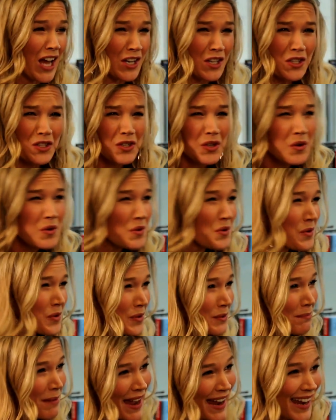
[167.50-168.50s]
a
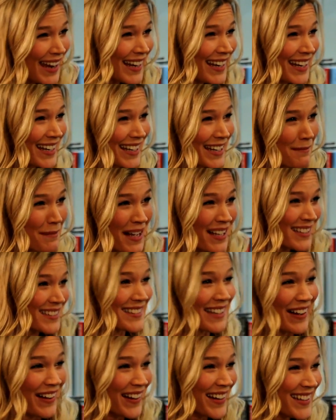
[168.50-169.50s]
huge pain in the
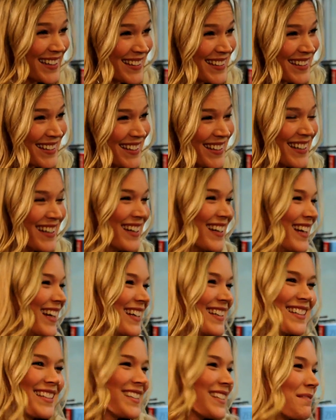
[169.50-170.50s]
backside,
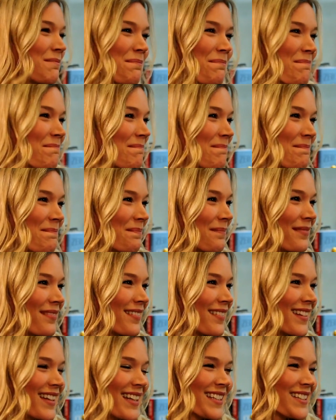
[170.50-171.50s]
it's,
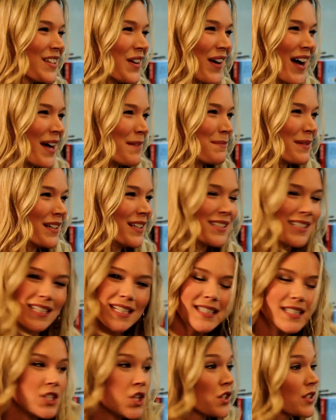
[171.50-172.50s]
it's not happiness
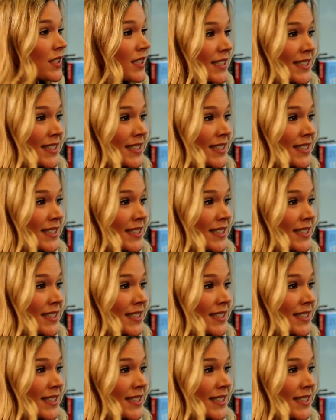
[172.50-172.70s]
and it's not